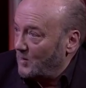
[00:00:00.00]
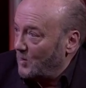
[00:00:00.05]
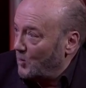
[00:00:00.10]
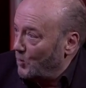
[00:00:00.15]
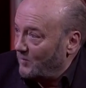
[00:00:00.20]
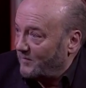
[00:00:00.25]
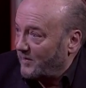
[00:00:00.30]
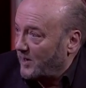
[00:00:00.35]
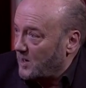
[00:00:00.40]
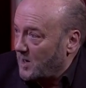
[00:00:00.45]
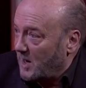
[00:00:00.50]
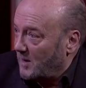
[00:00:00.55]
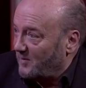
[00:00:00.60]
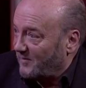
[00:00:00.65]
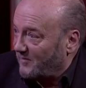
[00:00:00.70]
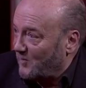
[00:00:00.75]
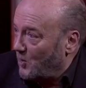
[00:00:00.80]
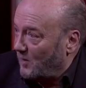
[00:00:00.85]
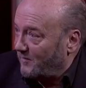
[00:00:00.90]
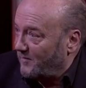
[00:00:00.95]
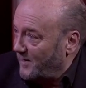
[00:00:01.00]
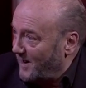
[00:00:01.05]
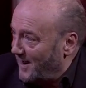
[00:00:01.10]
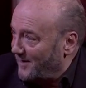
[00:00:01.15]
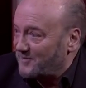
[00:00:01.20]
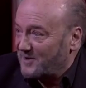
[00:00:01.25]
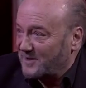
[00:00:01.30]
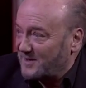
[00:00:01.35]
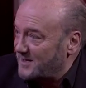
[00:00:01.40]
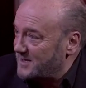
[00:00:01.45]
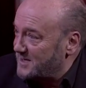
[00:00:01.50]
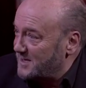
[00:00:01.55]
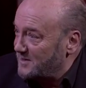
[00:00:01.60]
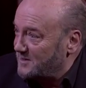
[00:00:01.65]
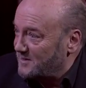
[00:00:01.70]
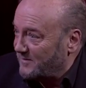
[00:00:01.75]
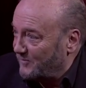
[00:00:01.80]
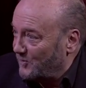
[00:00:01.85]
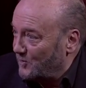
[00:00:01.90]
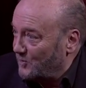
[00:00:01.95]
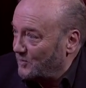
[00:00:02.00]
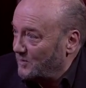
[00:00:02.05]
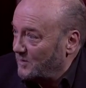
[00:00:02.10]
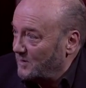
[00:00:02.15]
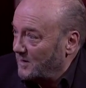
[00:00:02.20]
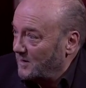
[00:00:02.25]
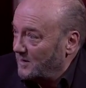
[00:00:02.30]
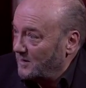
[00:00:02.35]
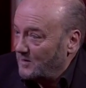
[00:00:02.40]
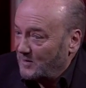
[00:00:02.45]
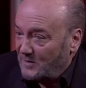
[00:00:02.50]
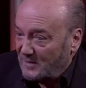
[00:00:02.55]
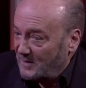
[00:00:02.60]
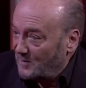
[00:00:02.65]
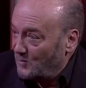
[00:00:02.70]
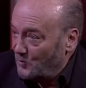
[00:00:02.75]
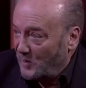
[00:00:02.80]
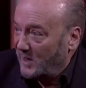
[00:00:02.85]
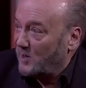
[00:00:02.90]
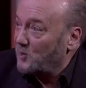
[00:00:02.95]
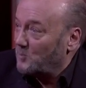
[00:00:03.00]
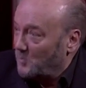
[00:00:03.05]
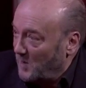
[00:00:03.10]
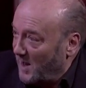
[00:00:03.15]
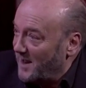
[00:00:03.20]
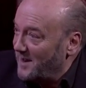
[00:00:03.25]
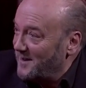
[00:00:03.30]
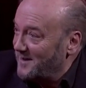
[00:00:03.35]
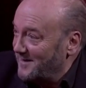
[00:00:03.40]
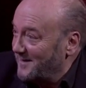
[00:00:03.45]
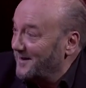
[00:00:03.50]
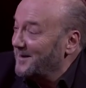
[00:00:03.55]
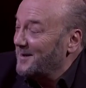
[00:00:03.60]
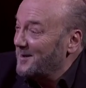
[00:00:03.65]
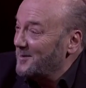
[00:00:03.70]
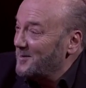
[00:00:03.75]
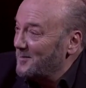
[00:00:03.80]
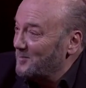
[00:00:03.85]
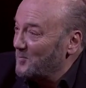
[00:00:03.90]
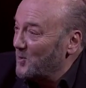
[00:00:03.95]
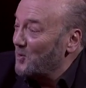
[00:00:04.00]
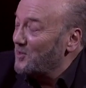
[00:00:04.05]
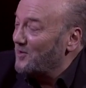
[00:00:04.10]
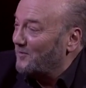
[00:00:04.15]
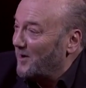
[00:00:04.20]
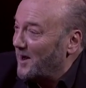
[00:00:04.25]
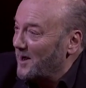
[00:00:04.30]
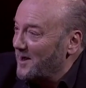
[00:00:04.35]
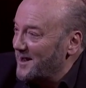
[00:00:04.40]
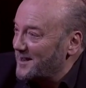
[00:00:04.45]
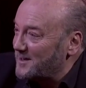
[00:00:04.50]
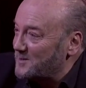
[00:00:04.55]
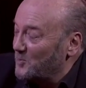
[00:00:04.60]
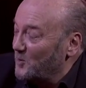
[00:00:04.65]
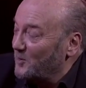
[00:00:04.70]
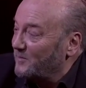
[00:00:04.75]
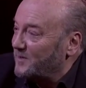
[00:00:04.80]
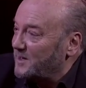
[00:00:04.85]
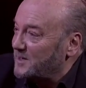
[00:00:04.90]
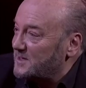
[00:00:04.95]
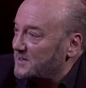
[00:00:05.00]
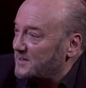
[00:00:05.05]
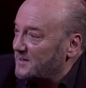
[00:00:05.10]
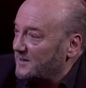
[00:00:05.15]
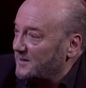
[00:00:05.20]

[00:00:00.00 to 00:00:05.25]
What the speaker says: over a cup of coffee after this interview, we could plan both of our next movies.